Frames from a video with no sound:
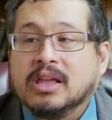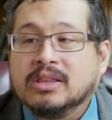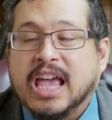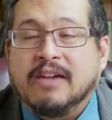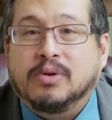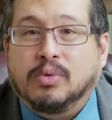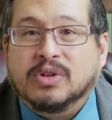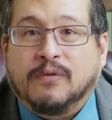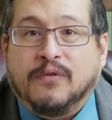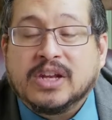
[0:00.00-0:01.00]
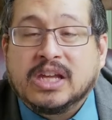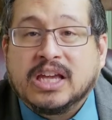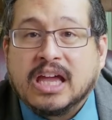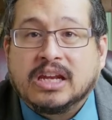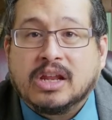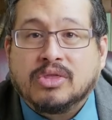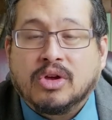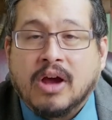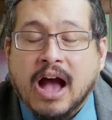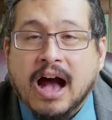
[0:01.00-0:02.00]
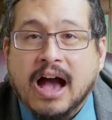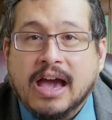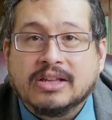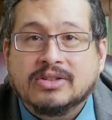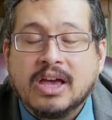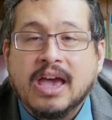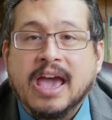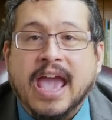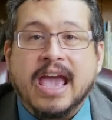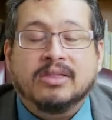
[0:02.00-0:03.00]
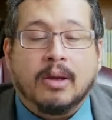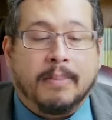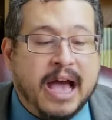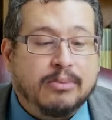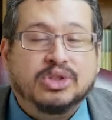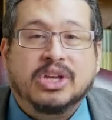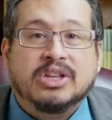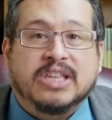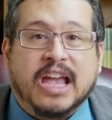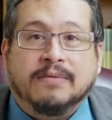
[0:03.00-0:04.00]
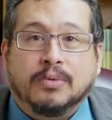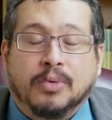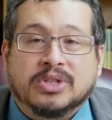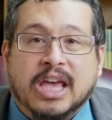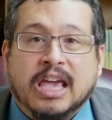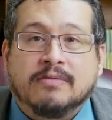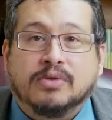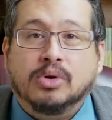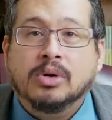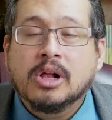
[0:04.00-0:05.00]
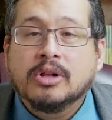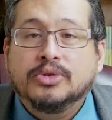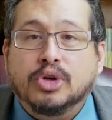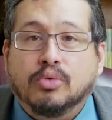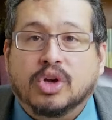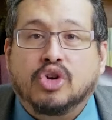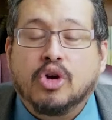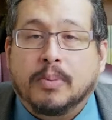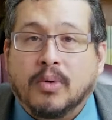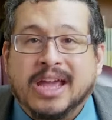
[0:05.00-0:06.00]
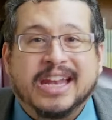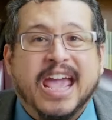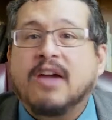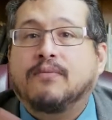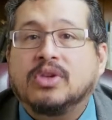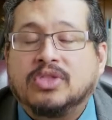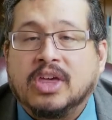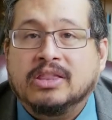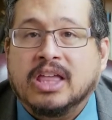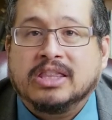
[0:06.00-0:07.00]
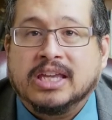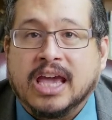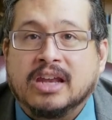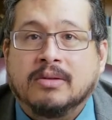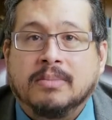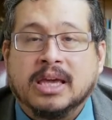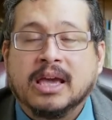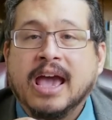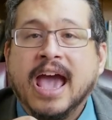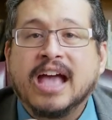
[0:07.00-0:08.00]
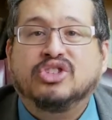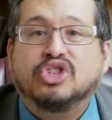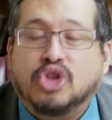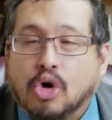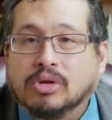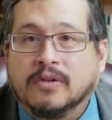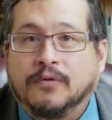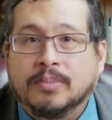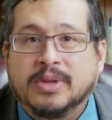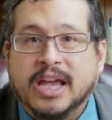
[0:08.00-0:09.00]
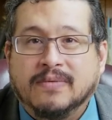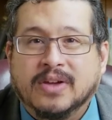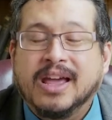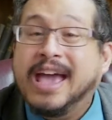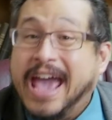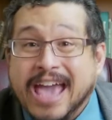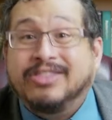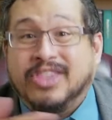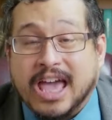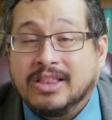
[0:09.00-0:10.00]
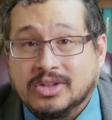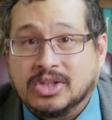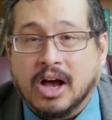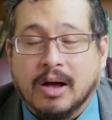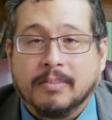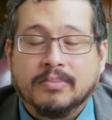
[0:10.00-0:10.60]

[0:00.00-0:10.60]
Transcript: David was vindicated in their eyes, and the Bible says David was able to recuperate everything that the enemy had stolen from David, and then some.